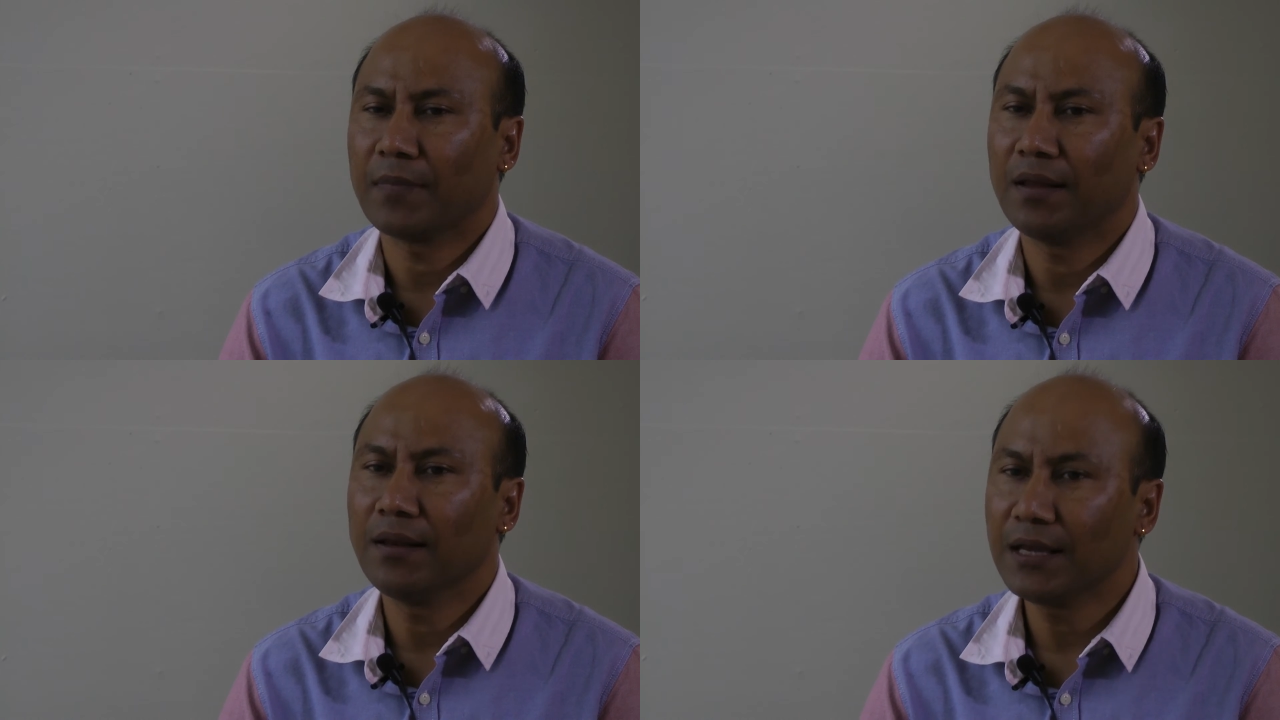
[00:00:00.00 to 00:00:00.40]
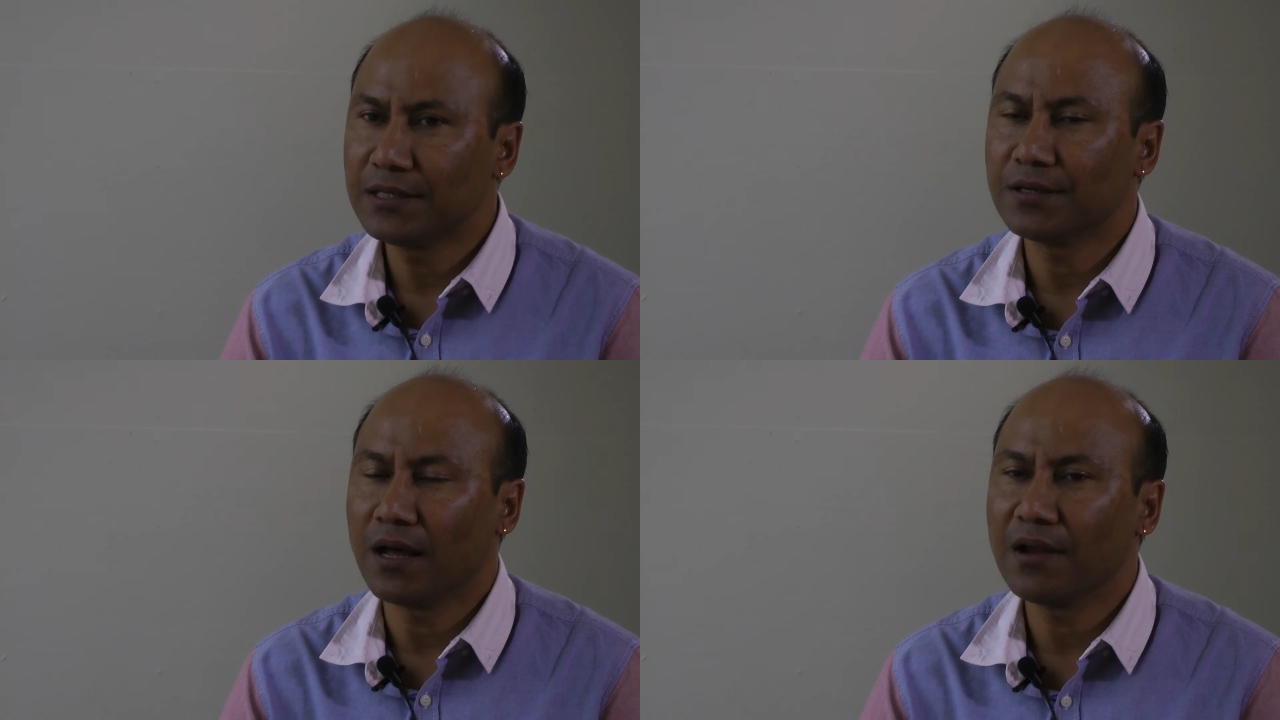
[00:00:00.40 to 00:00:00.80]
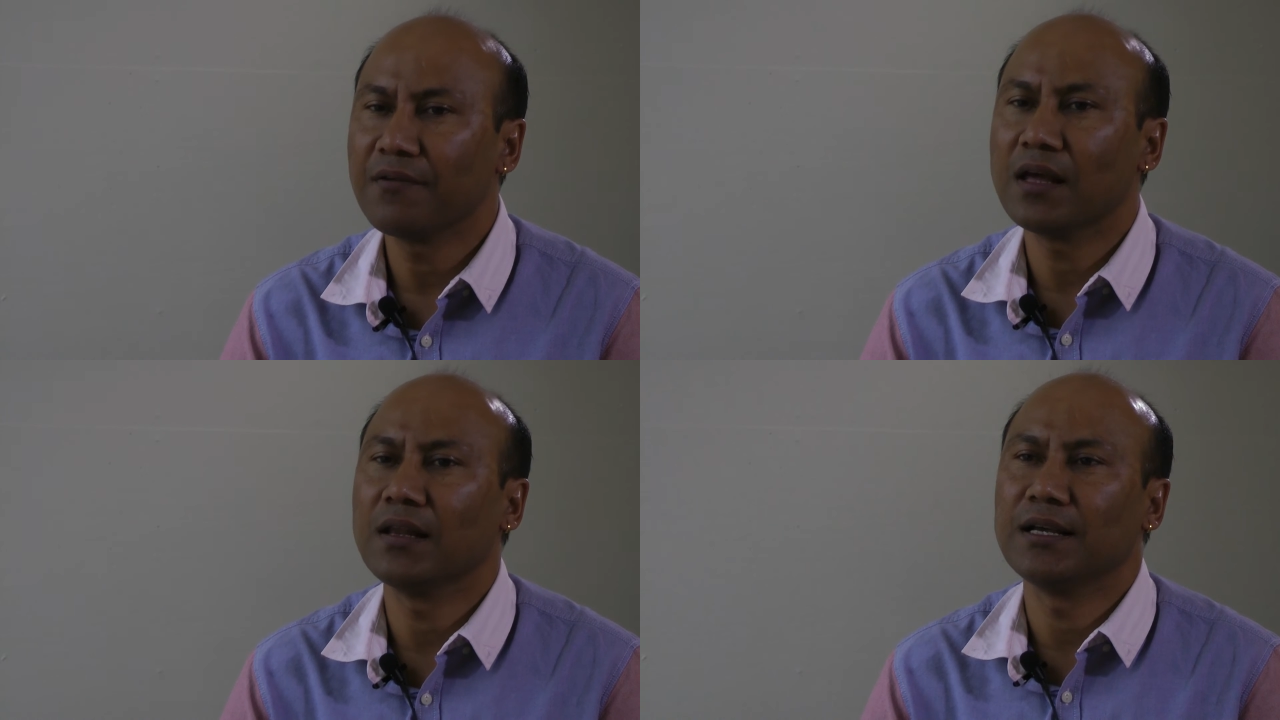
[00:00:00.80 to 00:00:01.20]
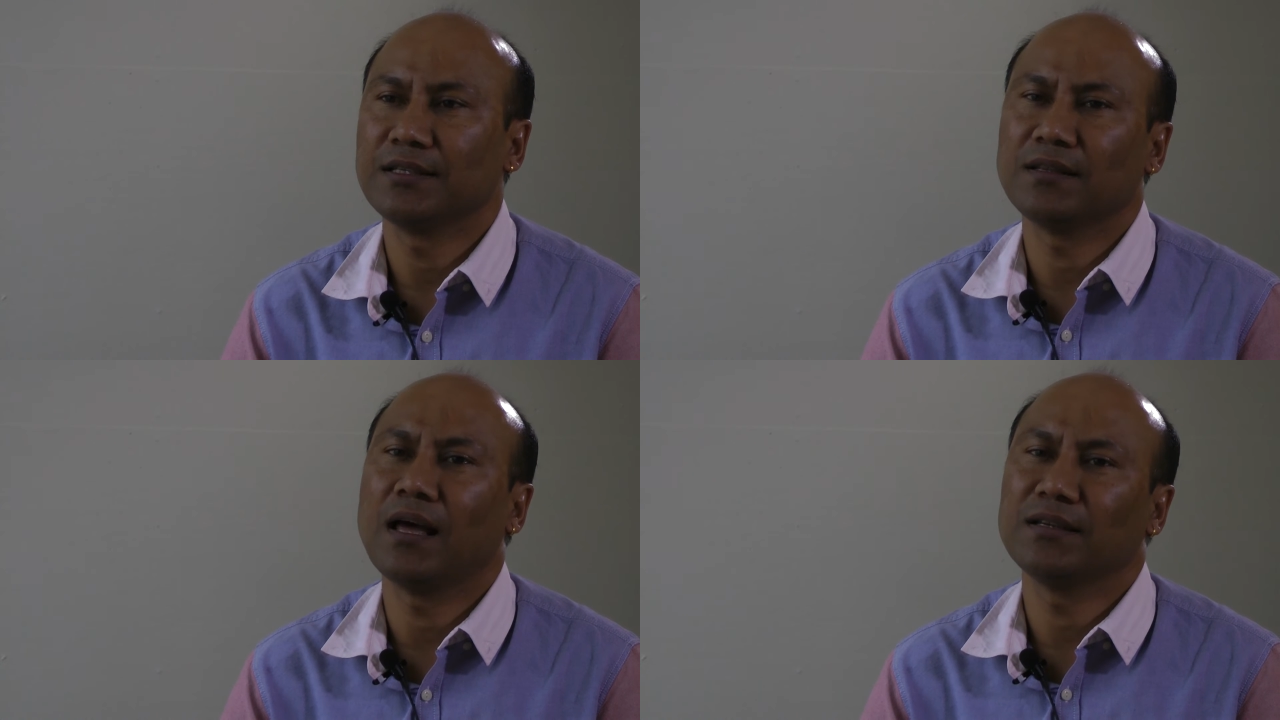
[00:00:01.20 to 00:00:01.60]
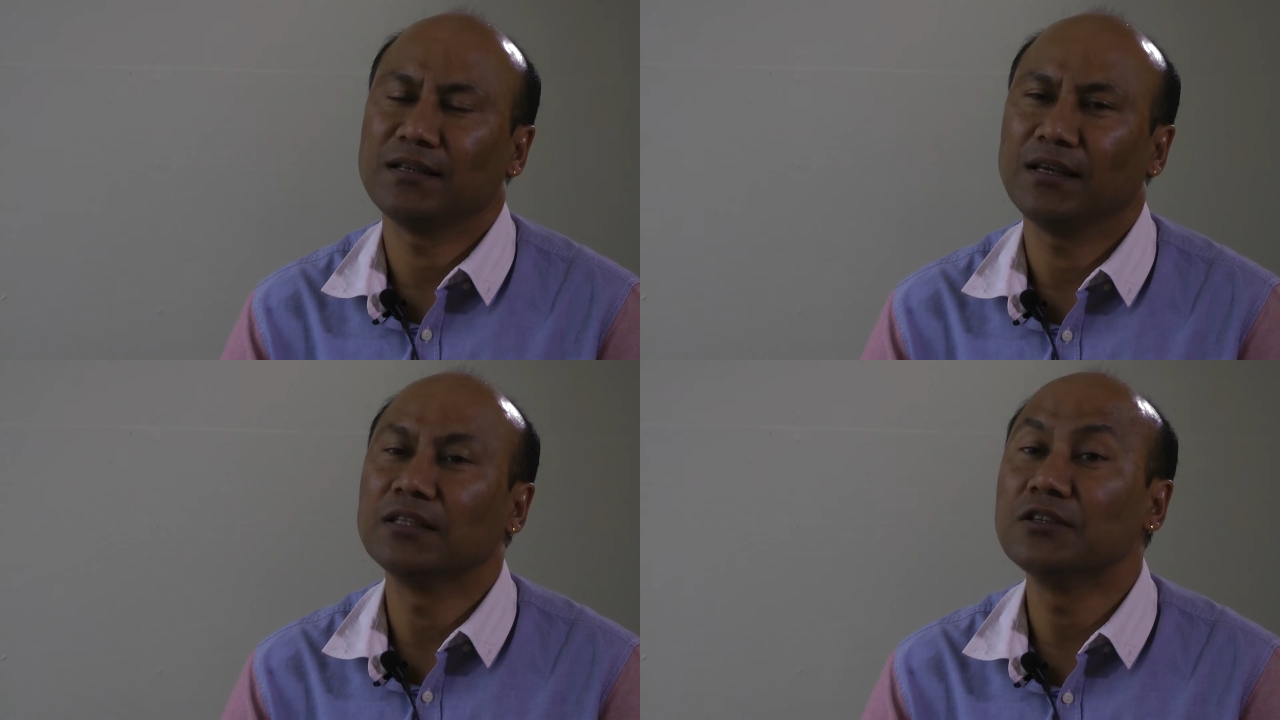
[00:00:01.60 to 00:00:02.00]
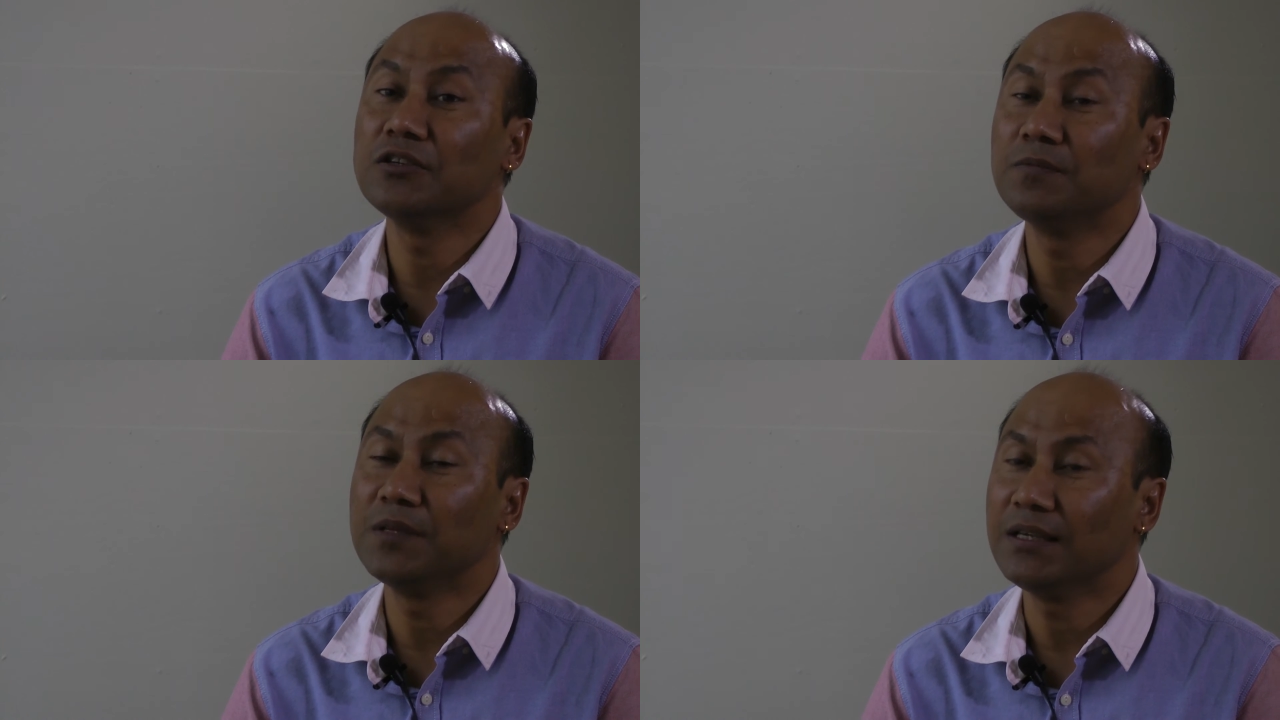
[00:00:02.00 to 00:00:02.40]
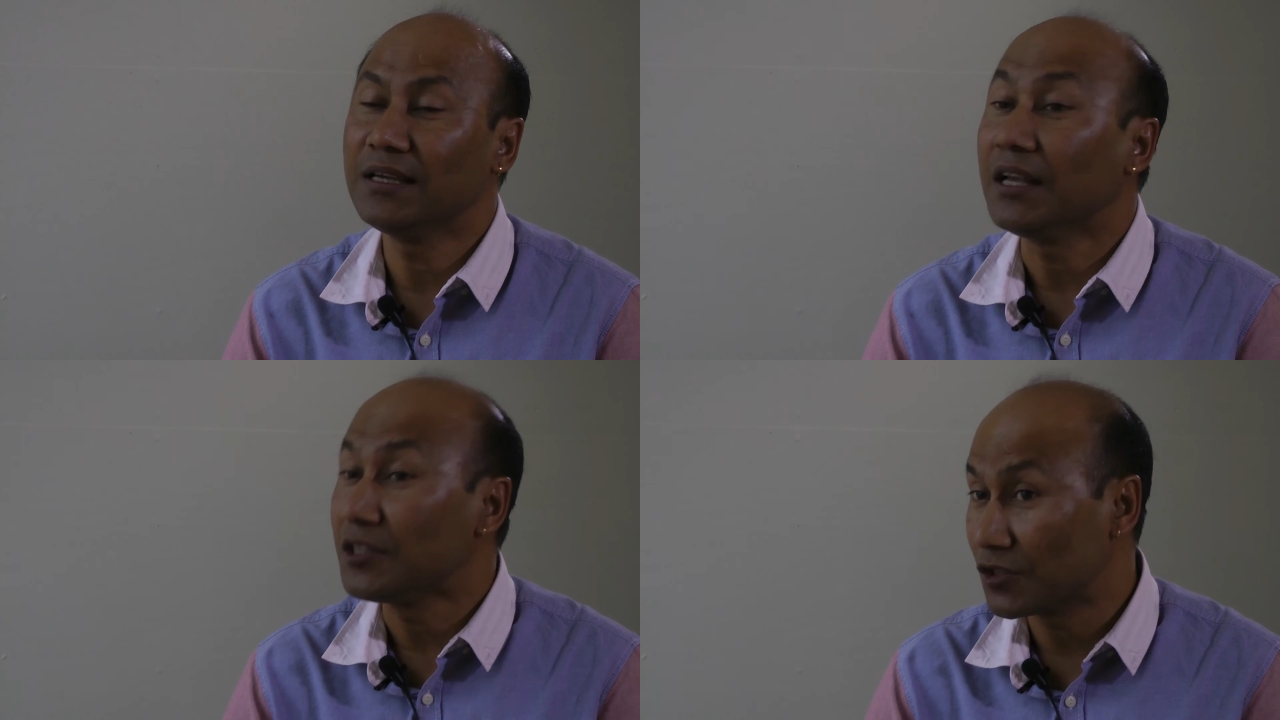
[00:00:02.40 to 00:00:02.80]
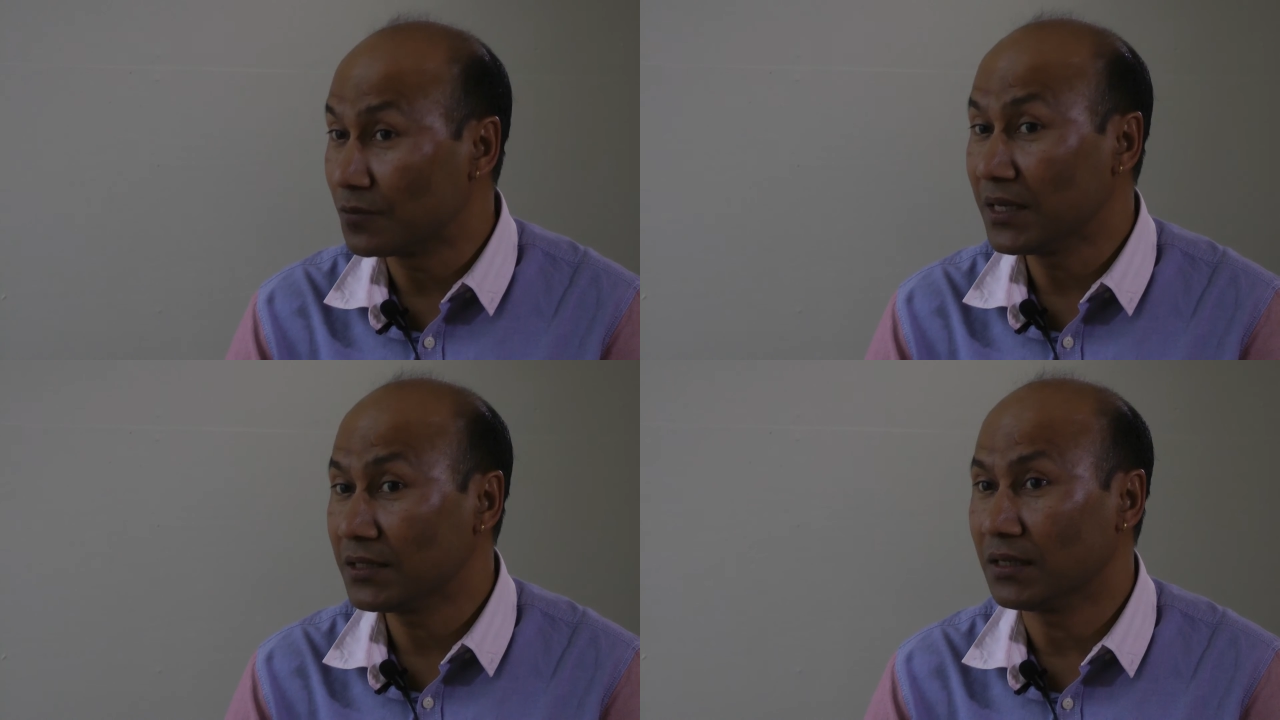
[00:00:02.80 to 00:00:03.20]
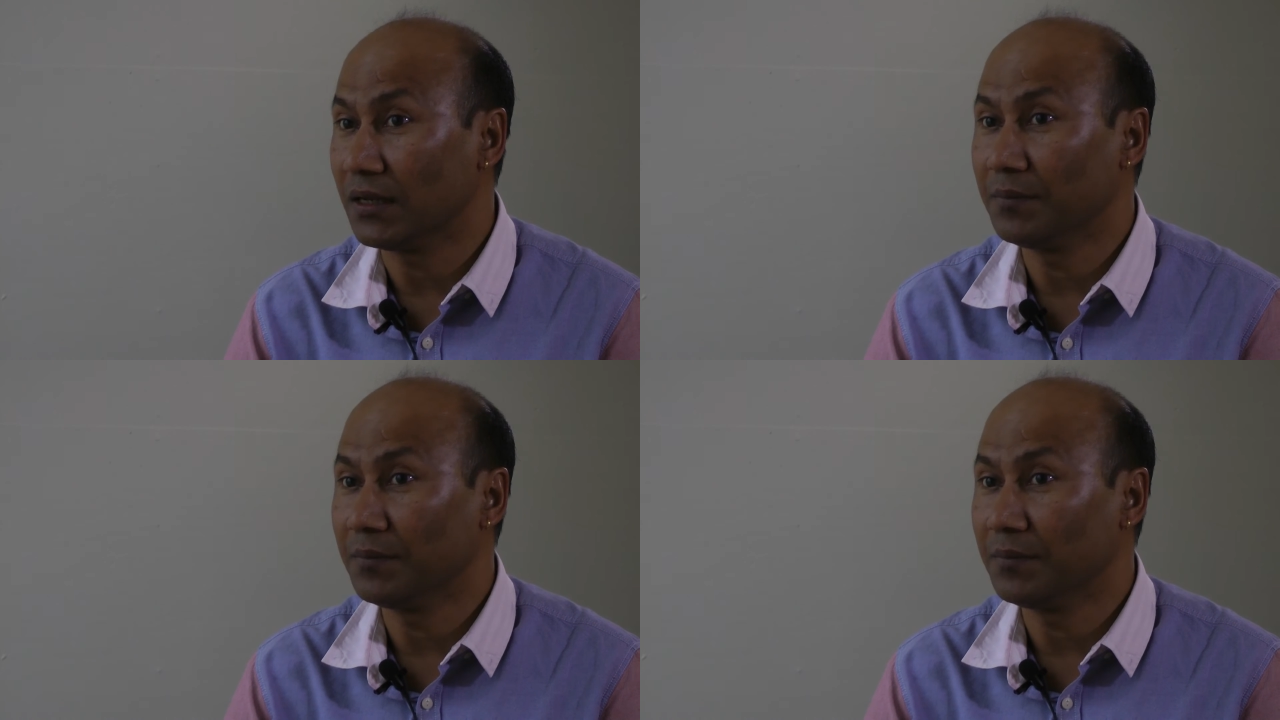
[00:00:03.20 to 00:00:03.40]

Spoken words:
later I realized that it could be instrumental.